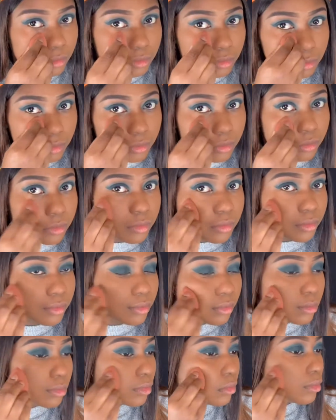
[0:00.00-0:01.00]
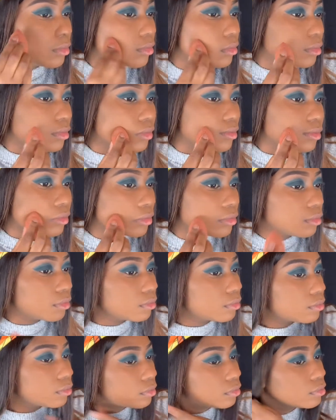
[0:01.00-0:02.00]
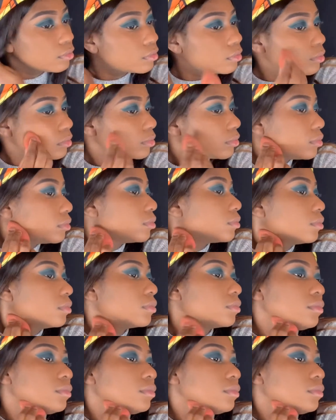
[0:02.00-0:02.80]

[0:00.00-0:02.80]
creases and stuff, that's what I use that for.